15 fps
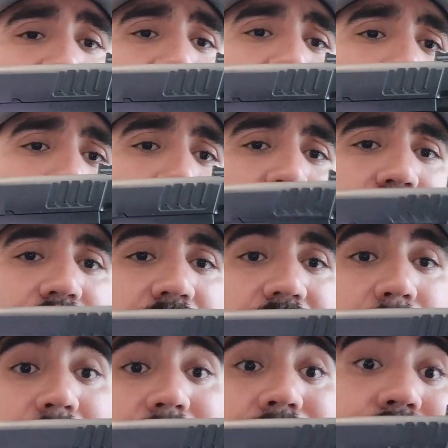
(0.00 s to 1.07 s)
if a lot of people are
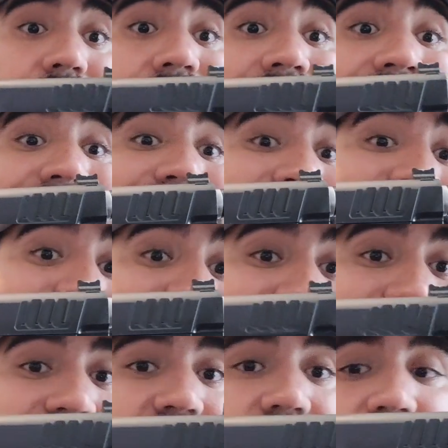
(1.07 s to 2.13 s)
thinking about, if you cannot get an
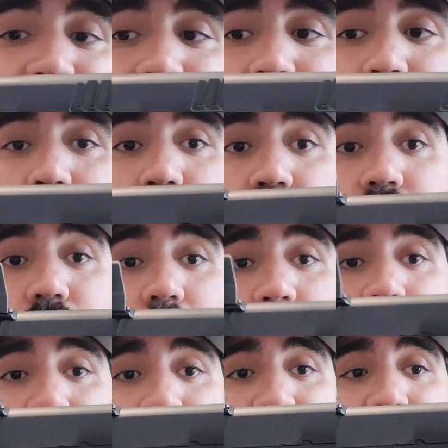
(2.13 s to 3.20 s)
XC, you could go
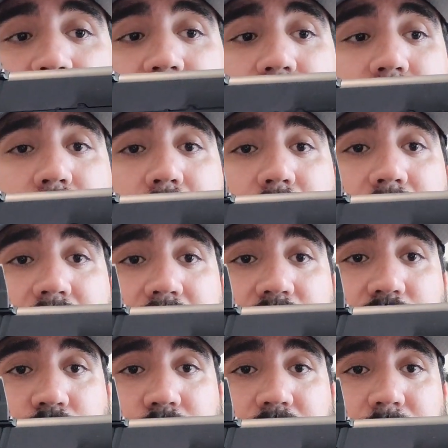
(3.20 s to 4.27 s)
with a P, get the
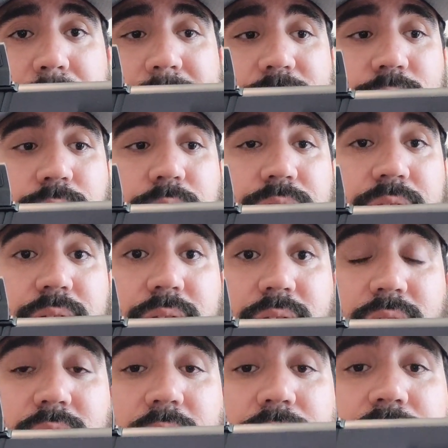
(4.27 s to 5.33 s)
threaded barrel with it,
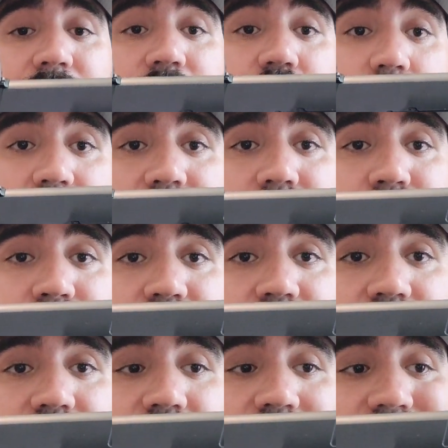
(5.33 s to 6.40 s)
and then Dawson
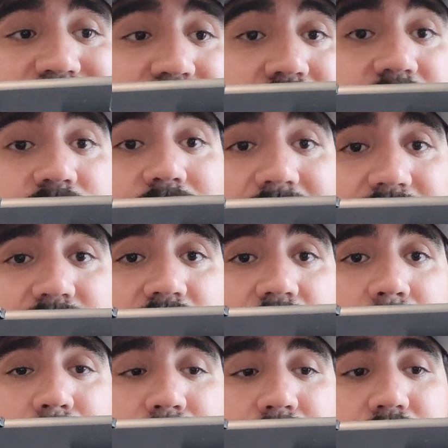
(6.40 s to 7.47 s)
Precision sells their ice
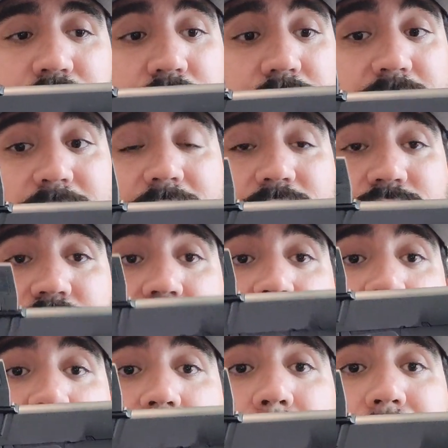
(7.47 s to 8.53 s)
comp, and you can actually
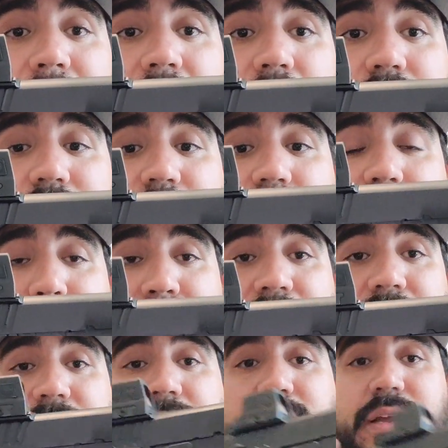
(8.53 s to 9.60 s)
comp out the
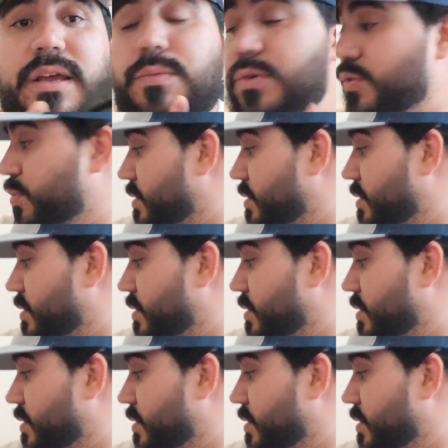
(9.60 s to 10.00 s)
P, which